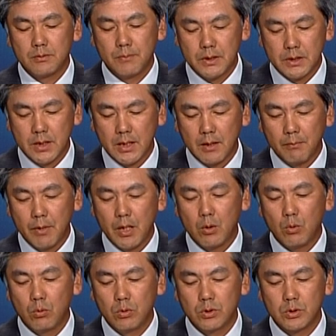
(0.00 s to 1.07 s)
visiting
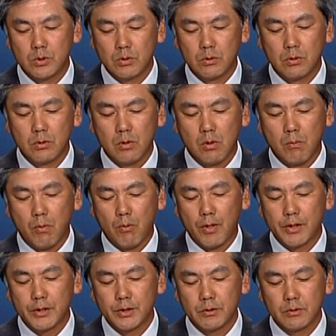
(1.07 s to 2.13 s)
vehicles through
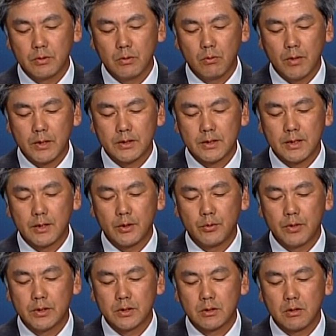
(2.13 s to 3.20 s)
cooperation with the
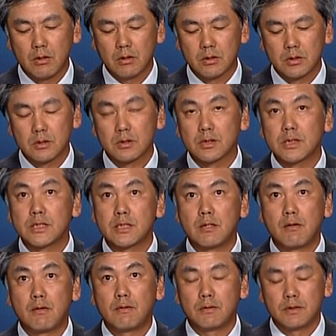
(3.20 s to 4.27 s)
U.S. COTS and
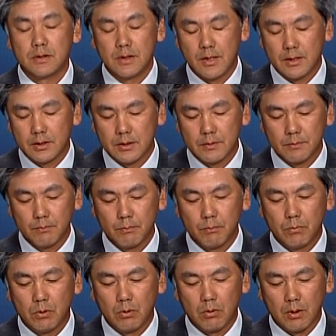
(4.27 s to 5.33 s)
CRS
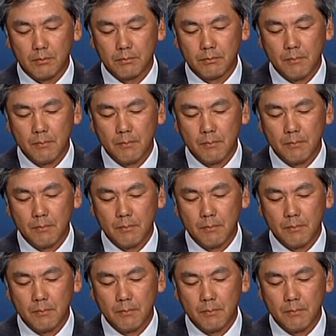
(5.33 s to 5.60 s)
program.